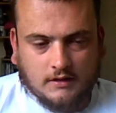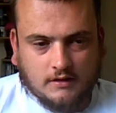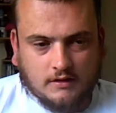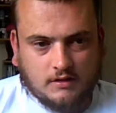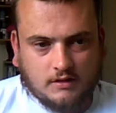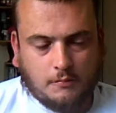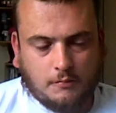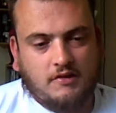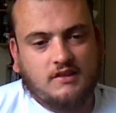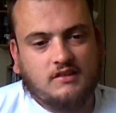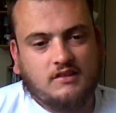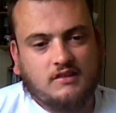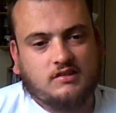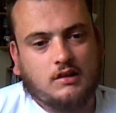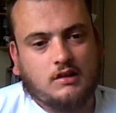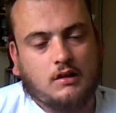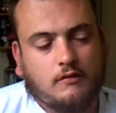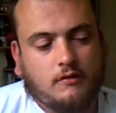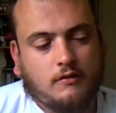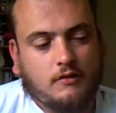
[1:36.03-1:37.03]
The
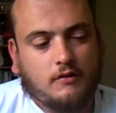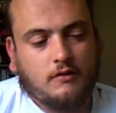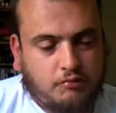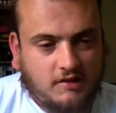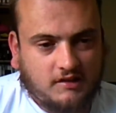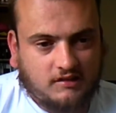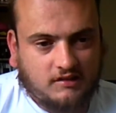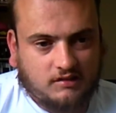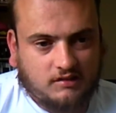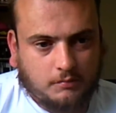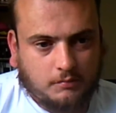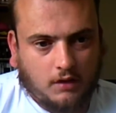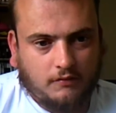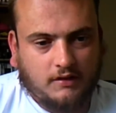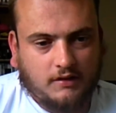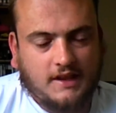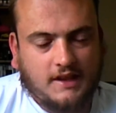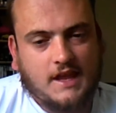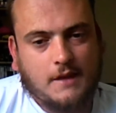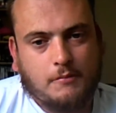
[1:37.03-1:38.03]
principle of
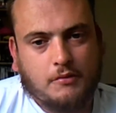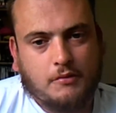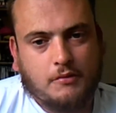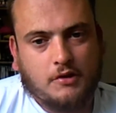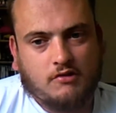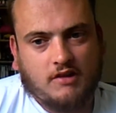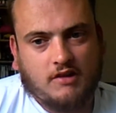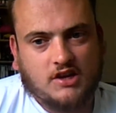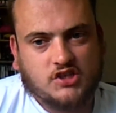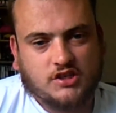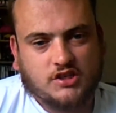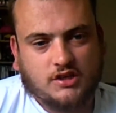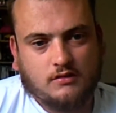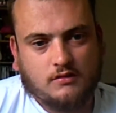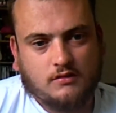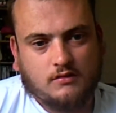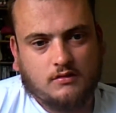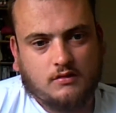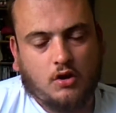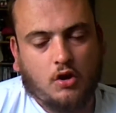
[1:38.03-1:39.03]
linear
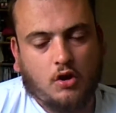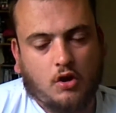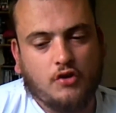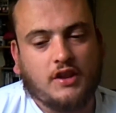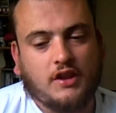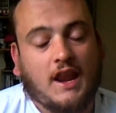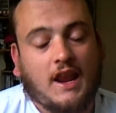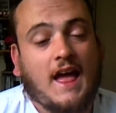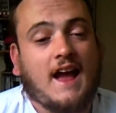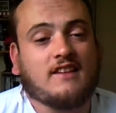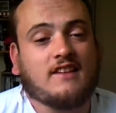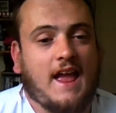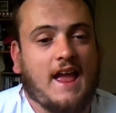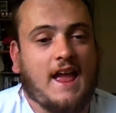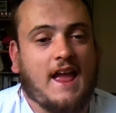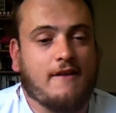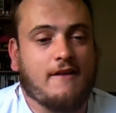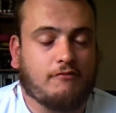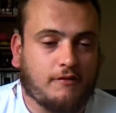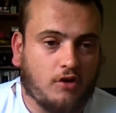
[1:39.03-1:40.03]
progression underlies
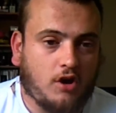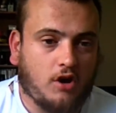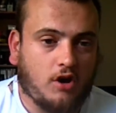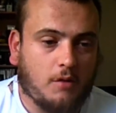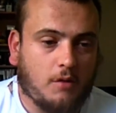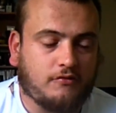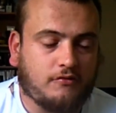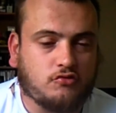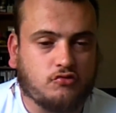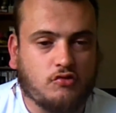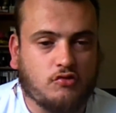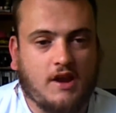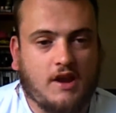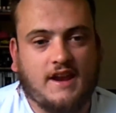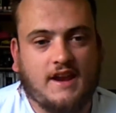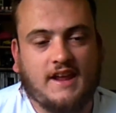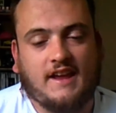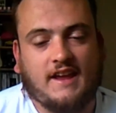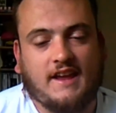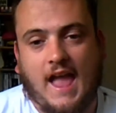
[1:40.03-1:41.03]
every form of
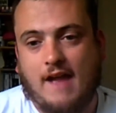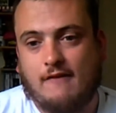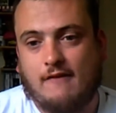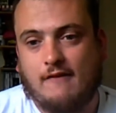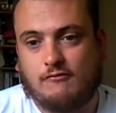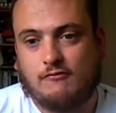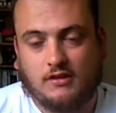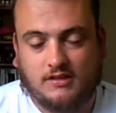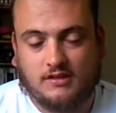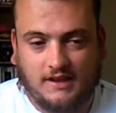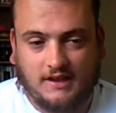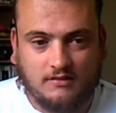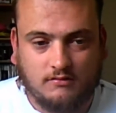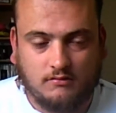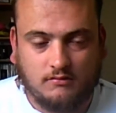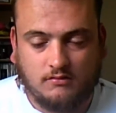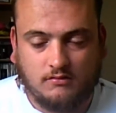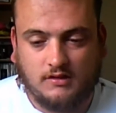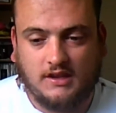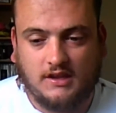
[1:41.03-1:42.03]
training and everything
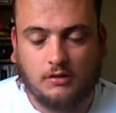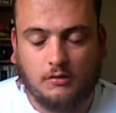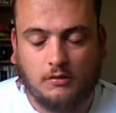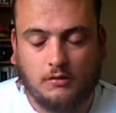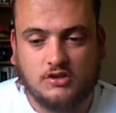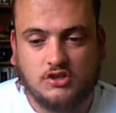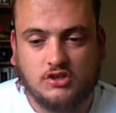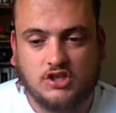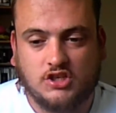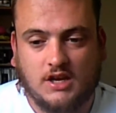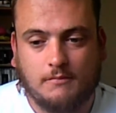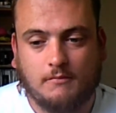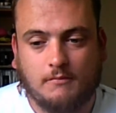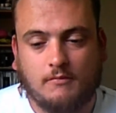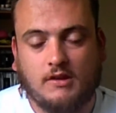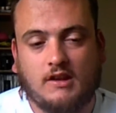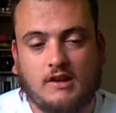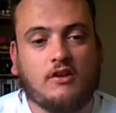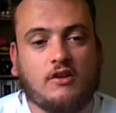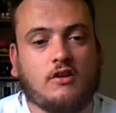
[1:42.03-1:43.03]
that you do in the gym.
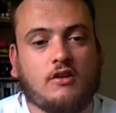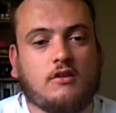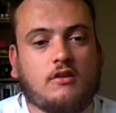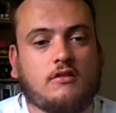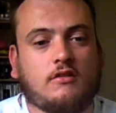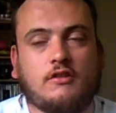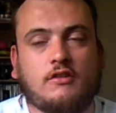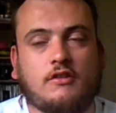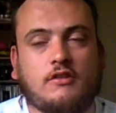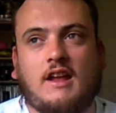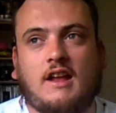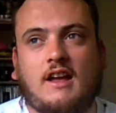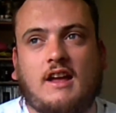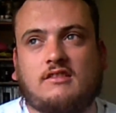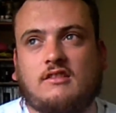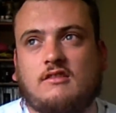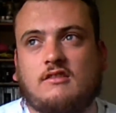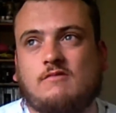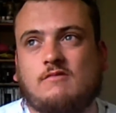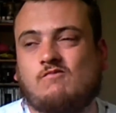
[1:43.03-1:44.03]
It underlies
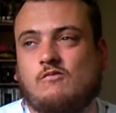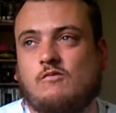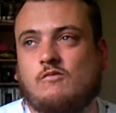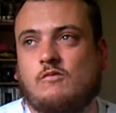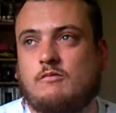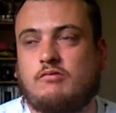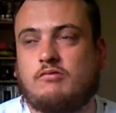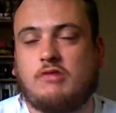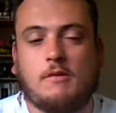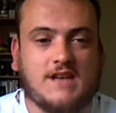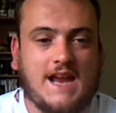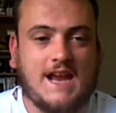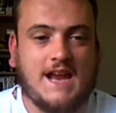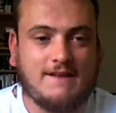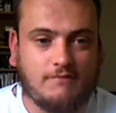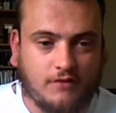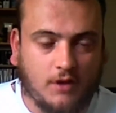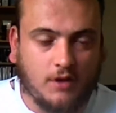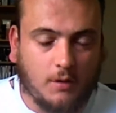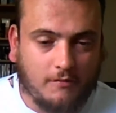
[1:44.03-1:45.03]
pretty much
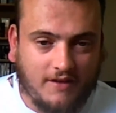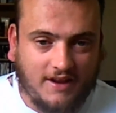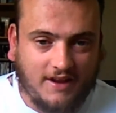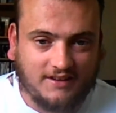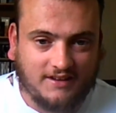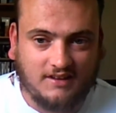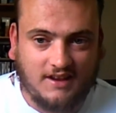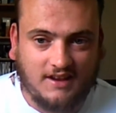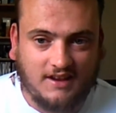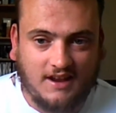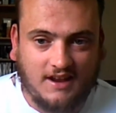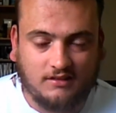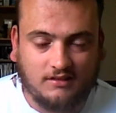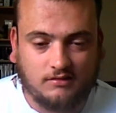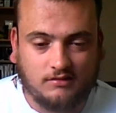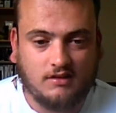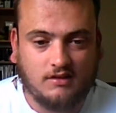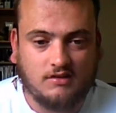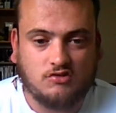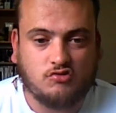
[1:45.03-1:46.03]
every form of exercise
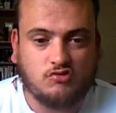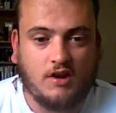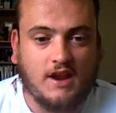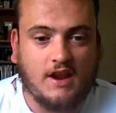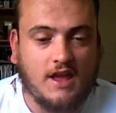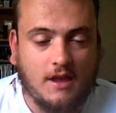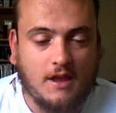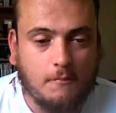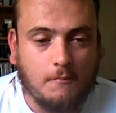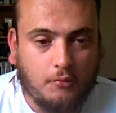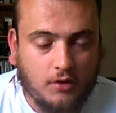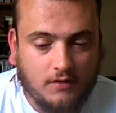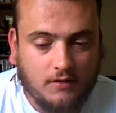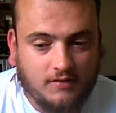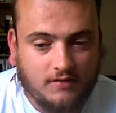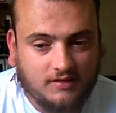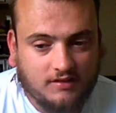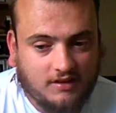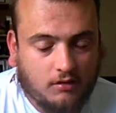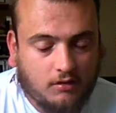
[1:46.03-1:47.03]
and trying to improve
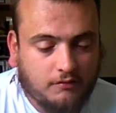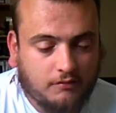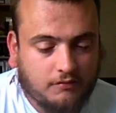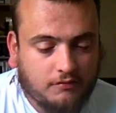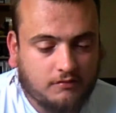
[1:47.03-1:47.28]
yourself.